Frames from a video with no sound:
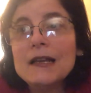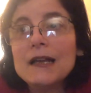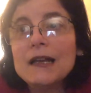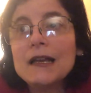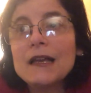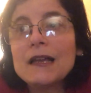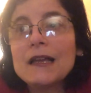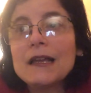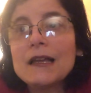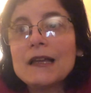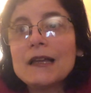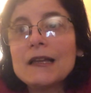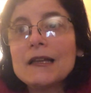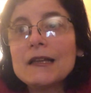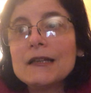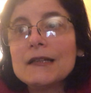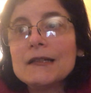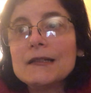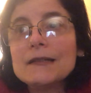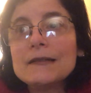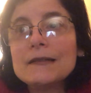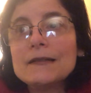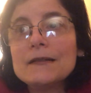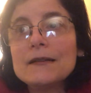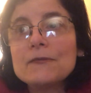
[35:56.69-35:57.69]

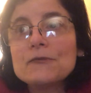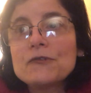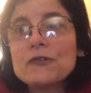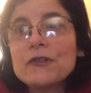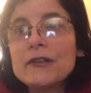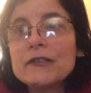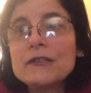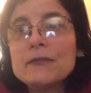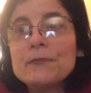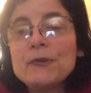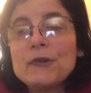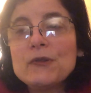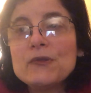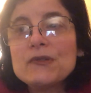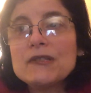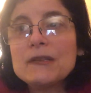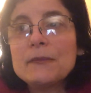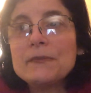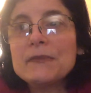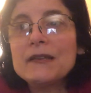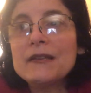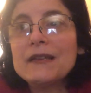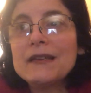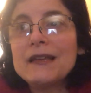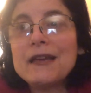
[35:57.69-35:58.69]
I'm trying to post
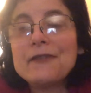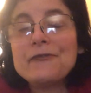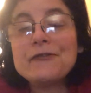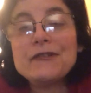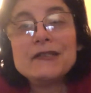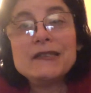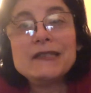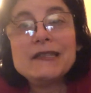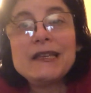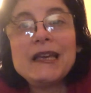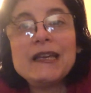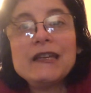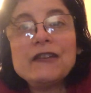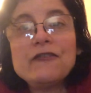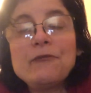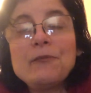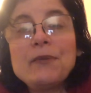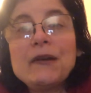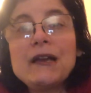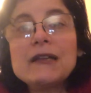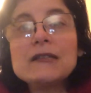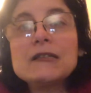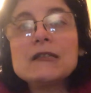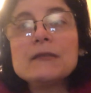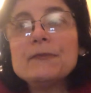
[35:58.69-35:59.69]
something every day if
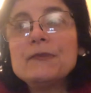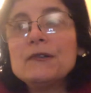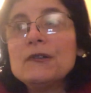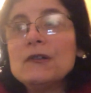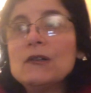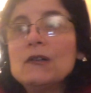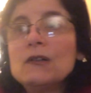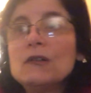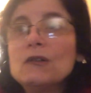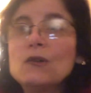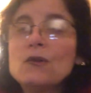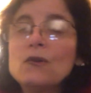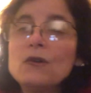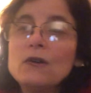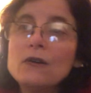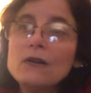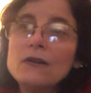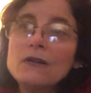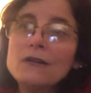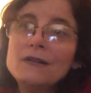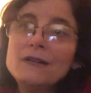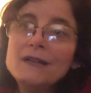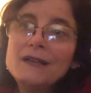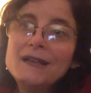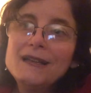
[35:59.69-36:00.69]
possible,
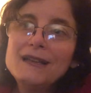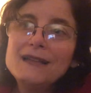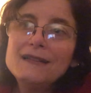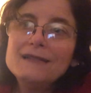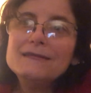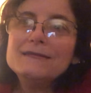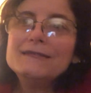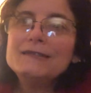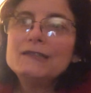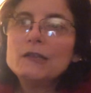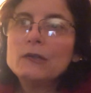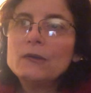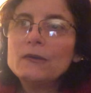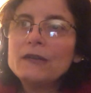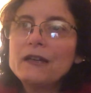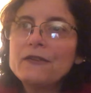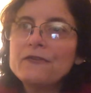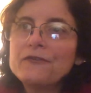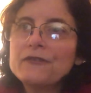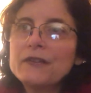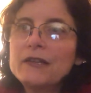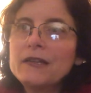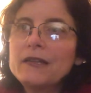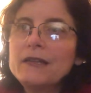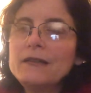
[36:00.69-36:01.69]
or
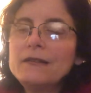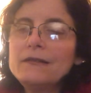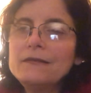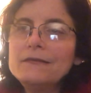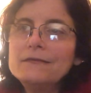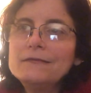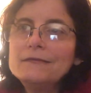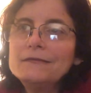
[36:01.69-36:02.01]
every